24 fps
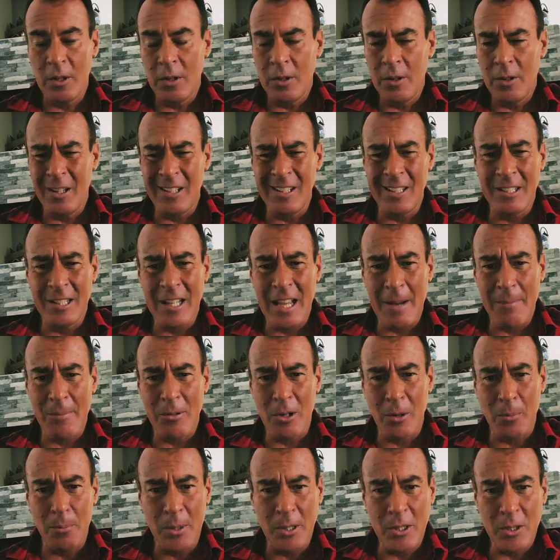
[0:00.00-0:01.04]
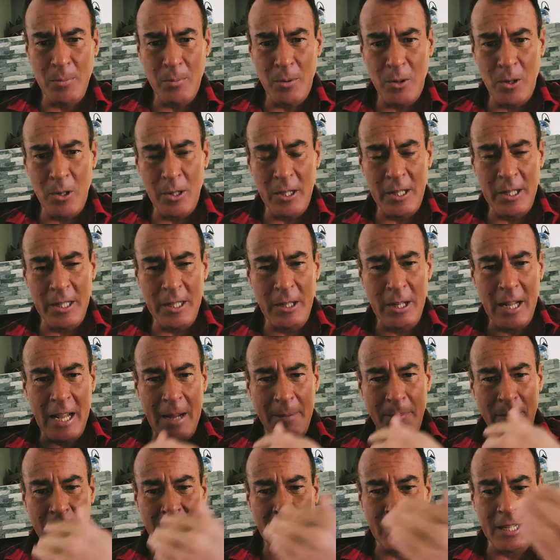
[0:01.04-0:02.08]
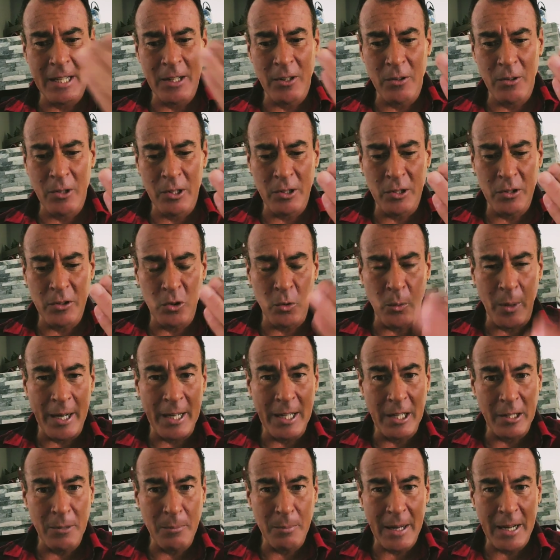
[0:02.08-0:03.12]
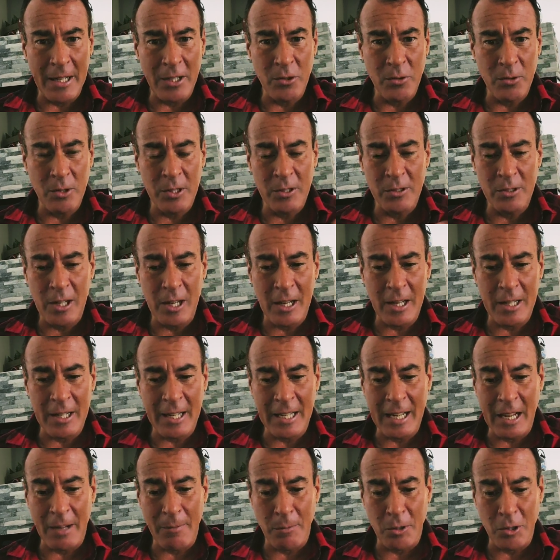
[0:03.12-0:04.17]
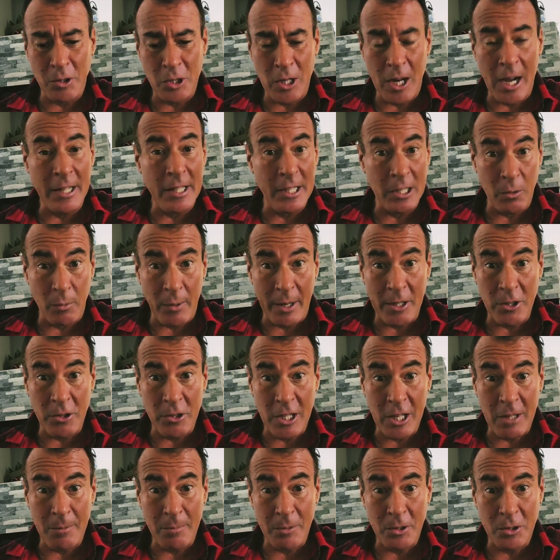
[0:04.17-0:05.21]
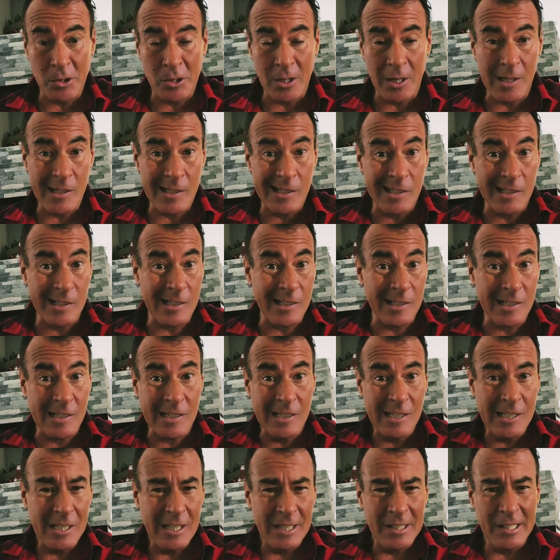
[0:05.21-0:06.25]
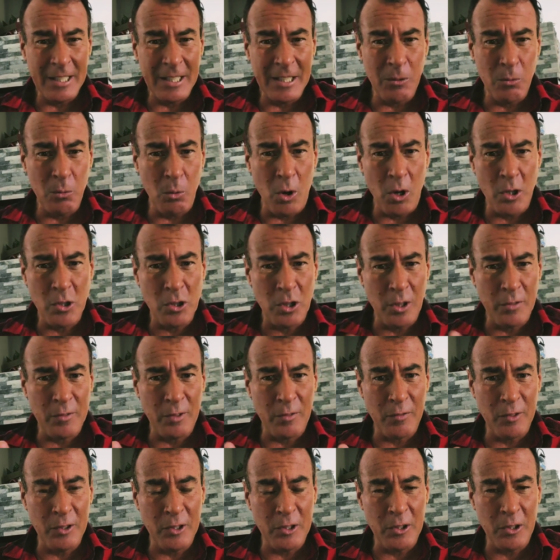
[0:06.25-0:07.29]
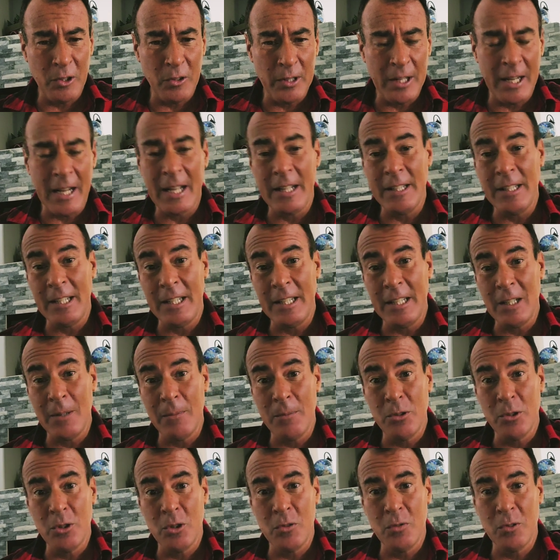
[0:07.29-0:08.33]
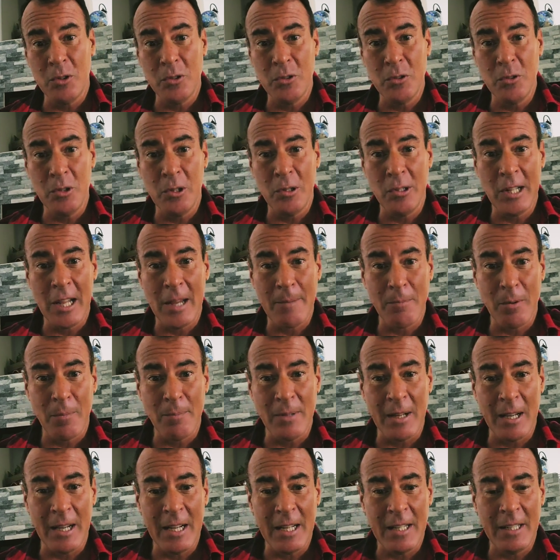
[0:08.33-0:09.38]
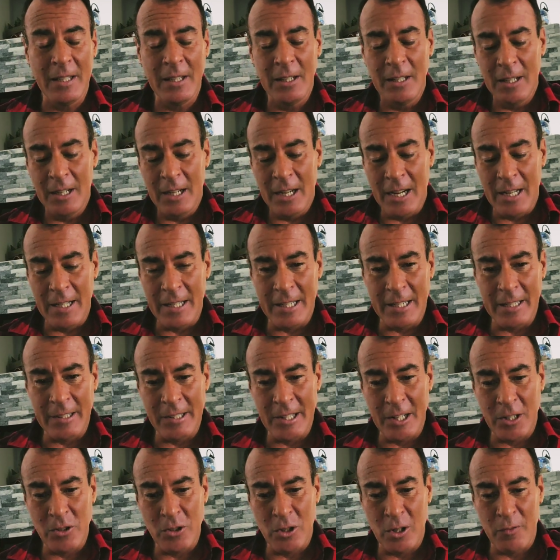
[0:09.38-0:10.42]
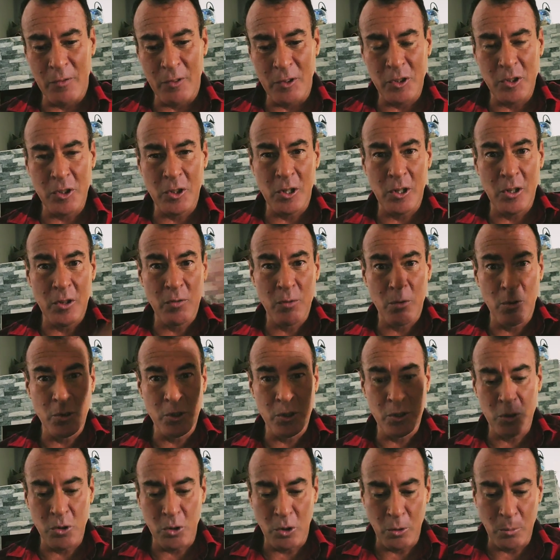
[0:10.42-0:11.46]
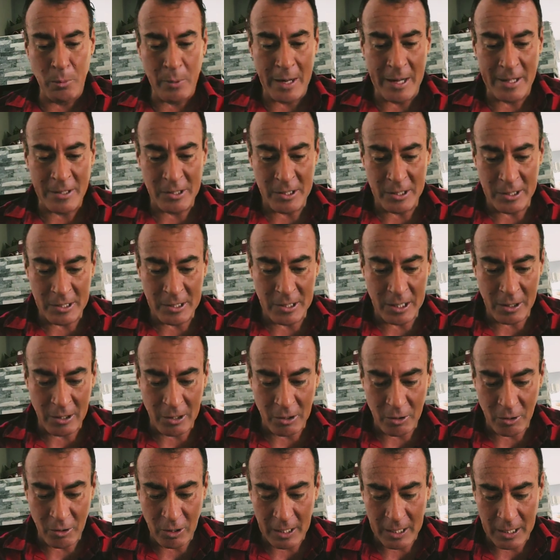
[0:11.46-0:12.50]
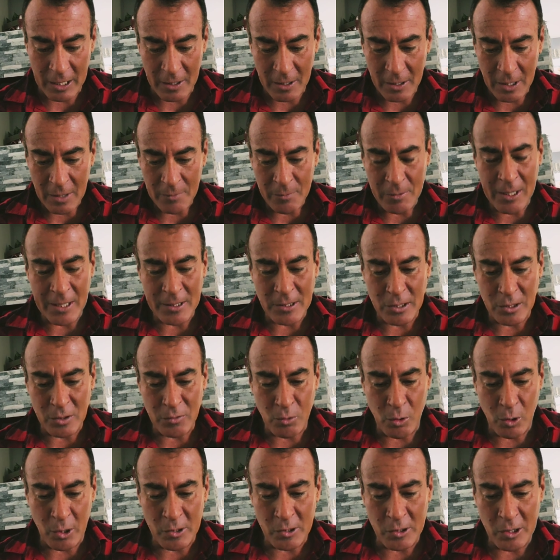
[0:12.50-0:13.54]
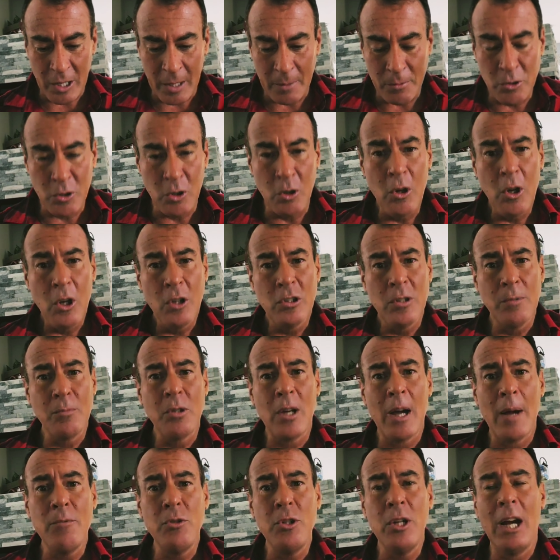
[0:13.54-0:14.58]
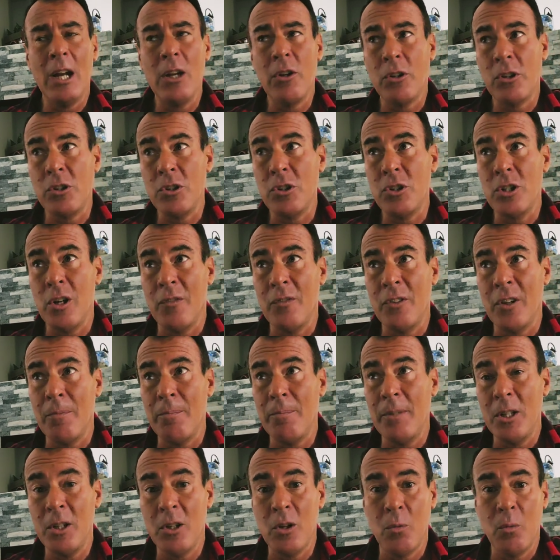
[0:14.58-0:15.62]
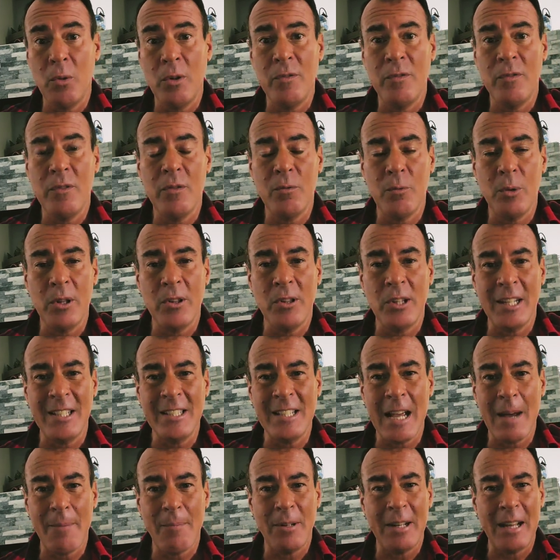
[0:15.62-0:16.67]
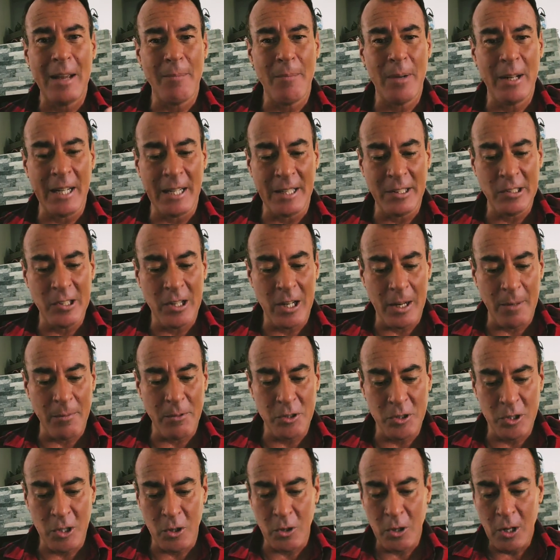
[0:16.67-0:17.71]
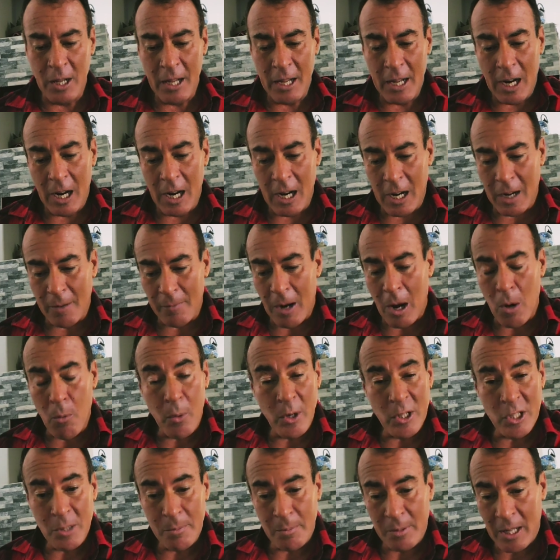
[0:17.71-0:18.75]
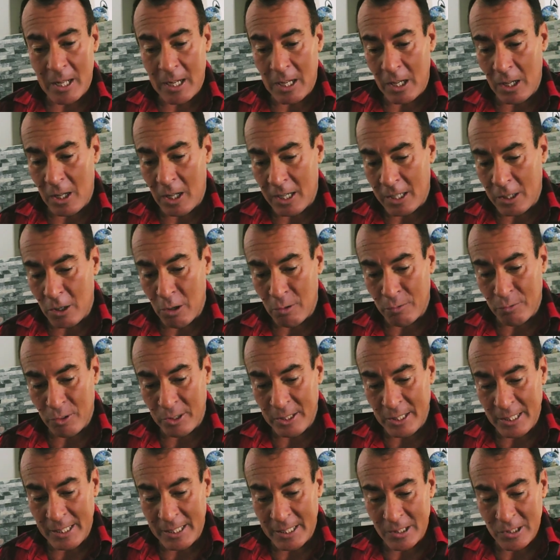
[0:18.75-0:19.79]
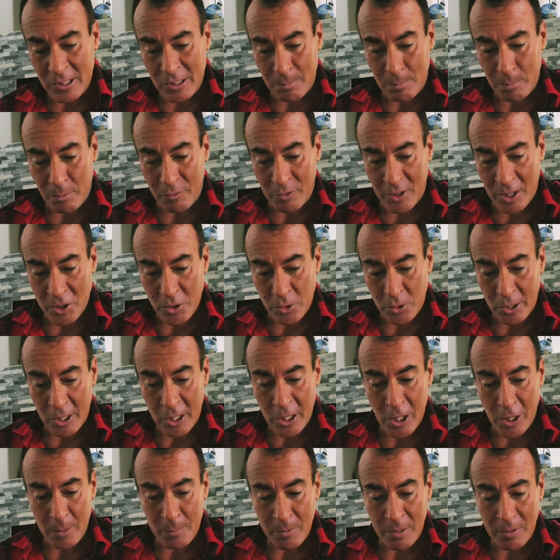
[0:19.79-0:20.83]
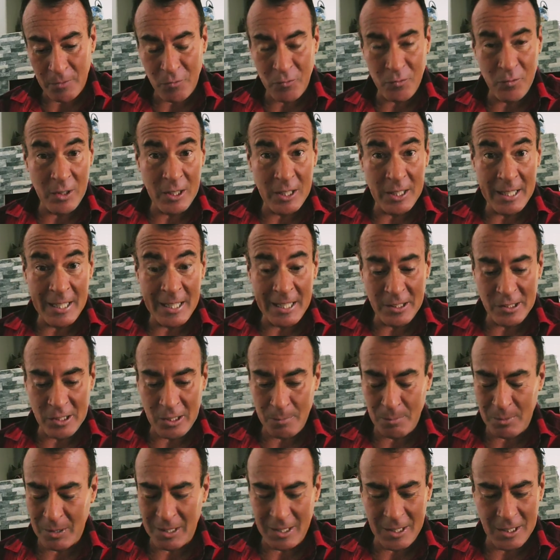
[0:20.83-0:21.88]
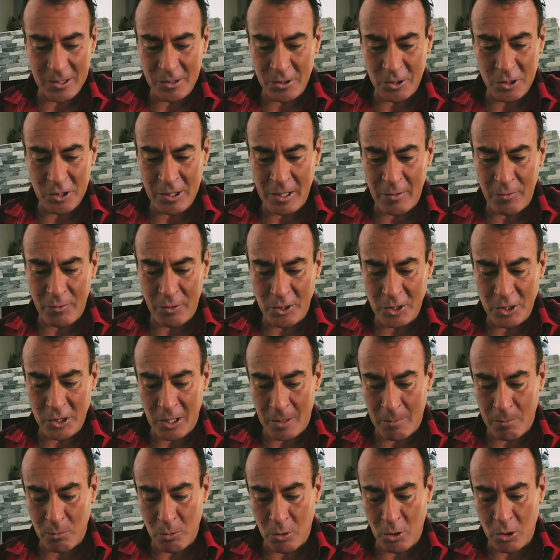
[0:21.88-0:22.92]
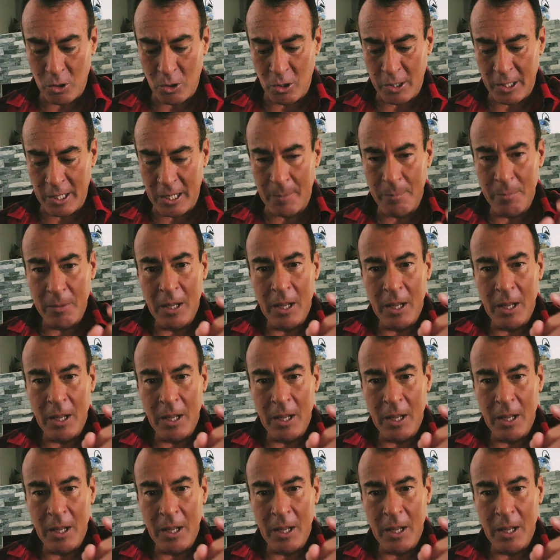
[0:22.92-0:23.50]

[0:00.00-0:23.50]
Then this happened on Pittsburgh, and then it happened again on New England Patriots, and they gave him a shot. And then the Raiders gave him a shot. Then he walks off the field on that, and then he comes over to the Tampa Bay, and then he takes off his shirt and throws his shoulder pads into the cloud. That's his fourth time. So sometimes you got to look yourself in the mirror when things happen that many times. So I wish him a lot of luck. Hopefully he gets some professional help if he needs it, because there's definitely something wrong on that.